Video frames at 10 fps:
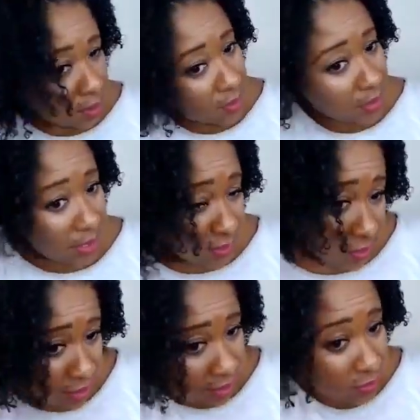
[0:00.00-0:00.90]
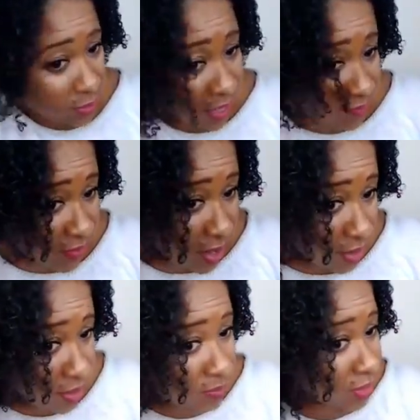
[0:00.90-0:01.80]
Okay, so here's where we have
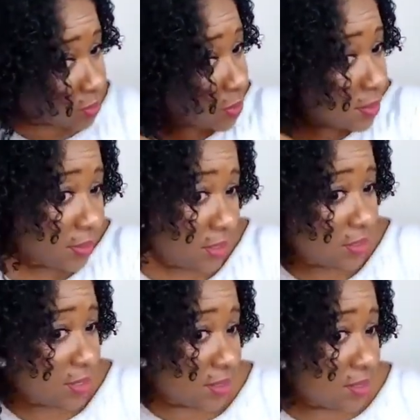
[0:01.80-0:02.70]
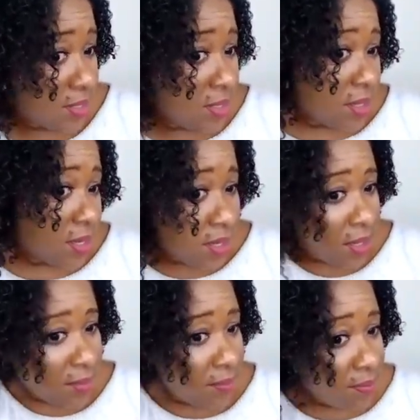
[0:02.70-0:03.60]
volume. This is where I only did it
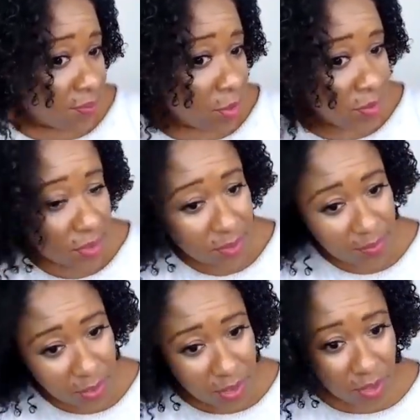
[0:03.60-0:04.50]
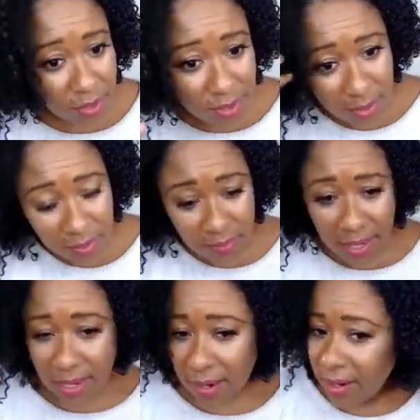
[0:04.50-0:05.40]
putting it on the tips of
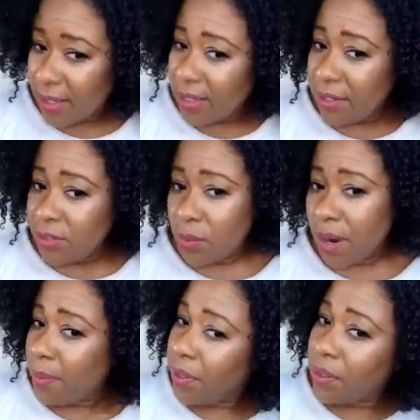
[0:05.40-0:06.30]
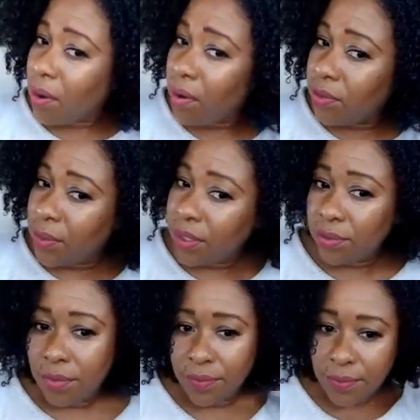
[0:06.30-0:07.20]
my hair, and here's where I put it all the way
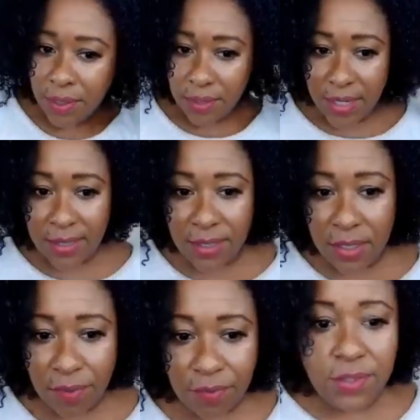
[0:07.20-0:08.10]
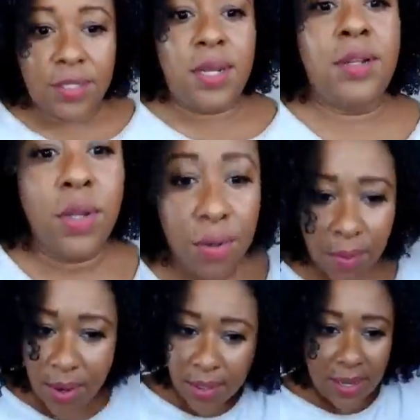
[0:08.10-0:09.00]
through. Okay, that's the difference. And I'll turn
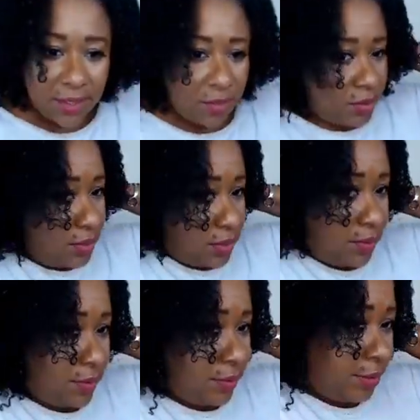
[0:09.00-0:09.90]
around, guys, so you can see.